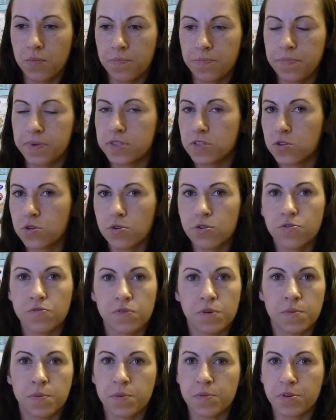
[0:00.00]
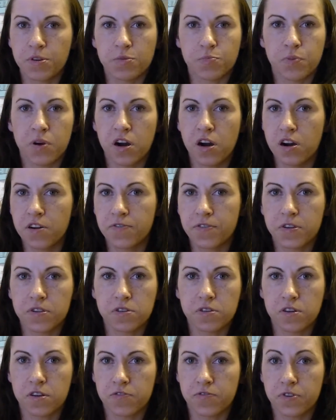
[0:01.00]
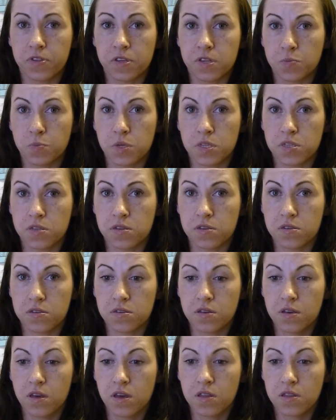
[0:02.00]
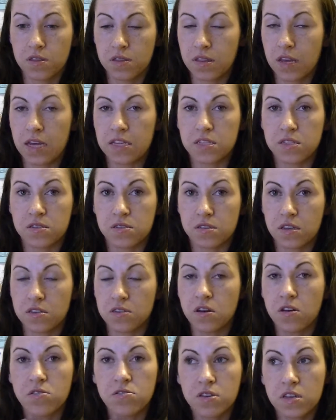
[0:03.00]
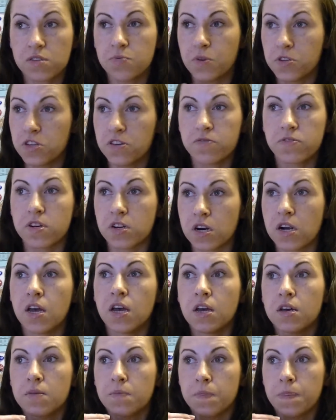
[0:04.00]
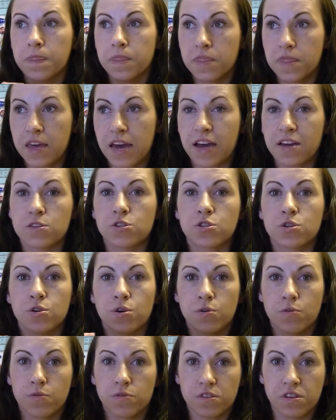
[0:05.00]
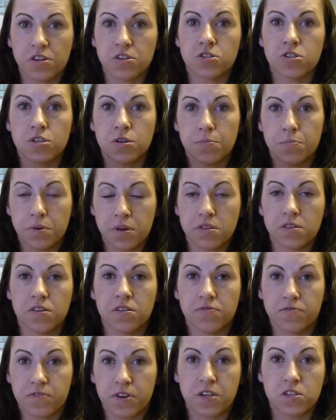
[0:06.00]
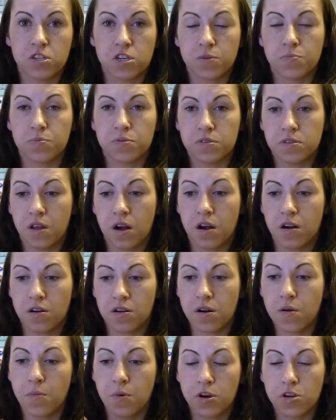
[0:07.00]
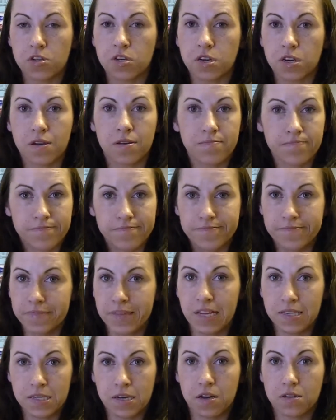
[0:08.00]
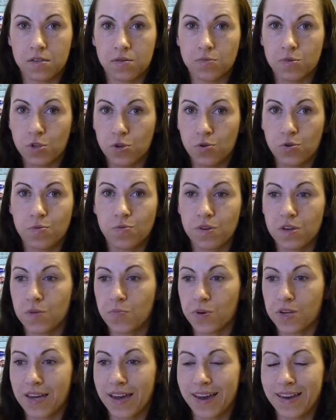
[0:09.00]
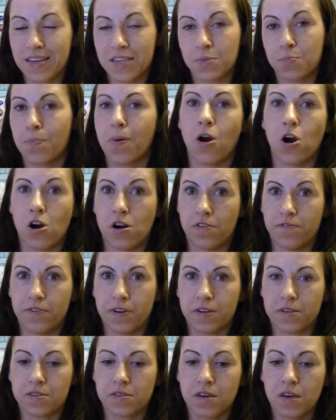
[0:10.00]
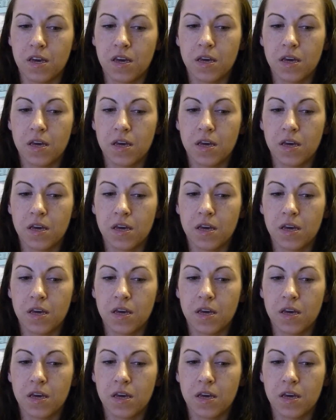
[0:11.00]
But 2 to 3 people is perfectly good for this business. That's as long as, especially if they're natural relationship building friendships that are emerging. That's awesome. 2 to 3 per day is perfect.